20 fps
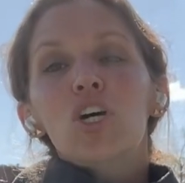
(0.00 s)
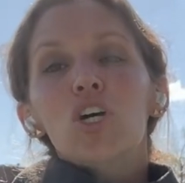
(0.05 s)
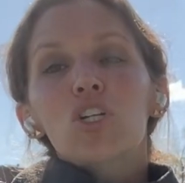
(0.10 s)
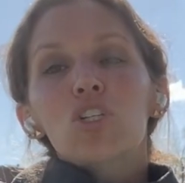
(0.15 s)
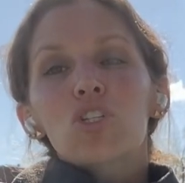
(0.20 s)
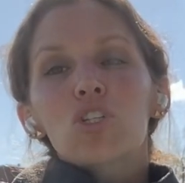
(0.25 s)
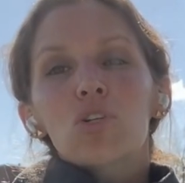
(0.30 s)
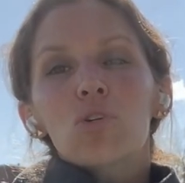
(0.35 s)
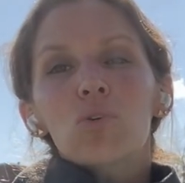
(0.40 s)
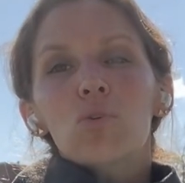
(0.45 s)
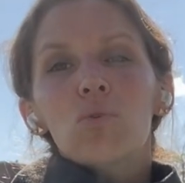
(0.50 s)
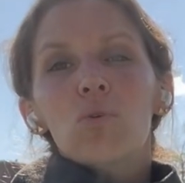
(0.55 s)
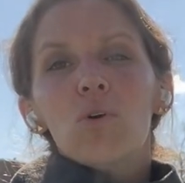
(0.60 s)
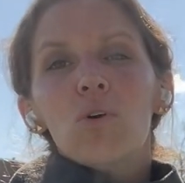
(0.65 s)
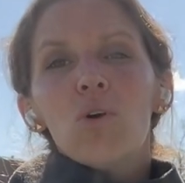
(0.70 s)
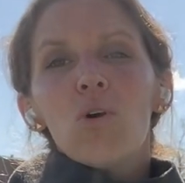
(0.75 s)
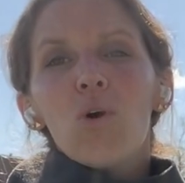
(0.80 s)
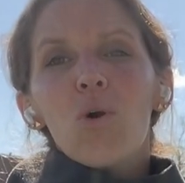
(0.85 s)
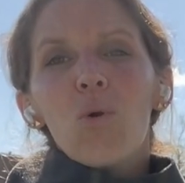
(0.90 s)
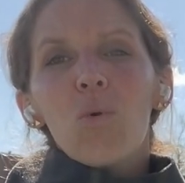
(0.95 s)
2,
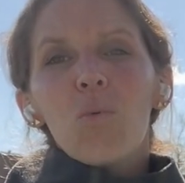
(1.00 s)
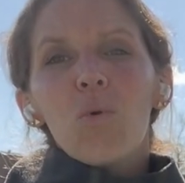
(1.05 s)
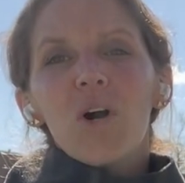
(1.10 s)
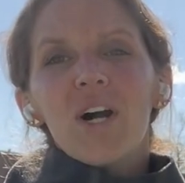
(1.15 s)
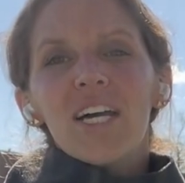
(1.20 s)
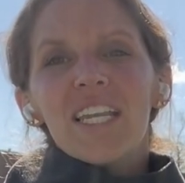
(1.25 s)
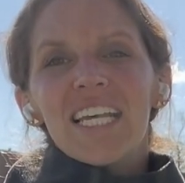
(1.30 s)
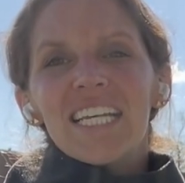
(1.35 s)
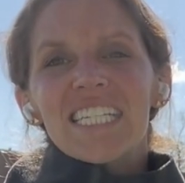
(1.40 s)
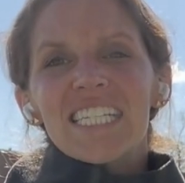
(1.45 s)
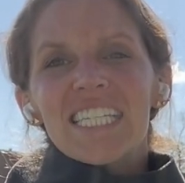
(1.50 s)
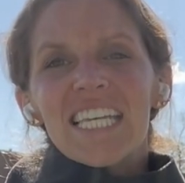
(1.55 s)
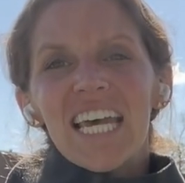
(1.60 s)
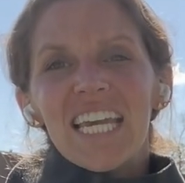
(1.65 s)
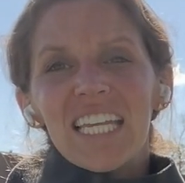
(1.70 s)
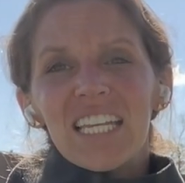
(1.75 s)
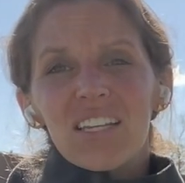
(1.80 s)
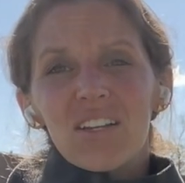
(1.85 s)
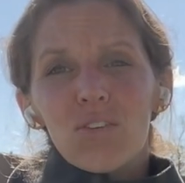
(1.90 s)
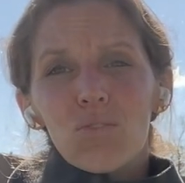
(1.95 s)
1, and
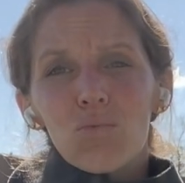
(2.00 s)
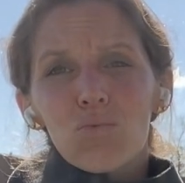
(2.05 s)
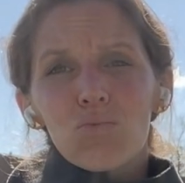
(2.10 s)
tighten.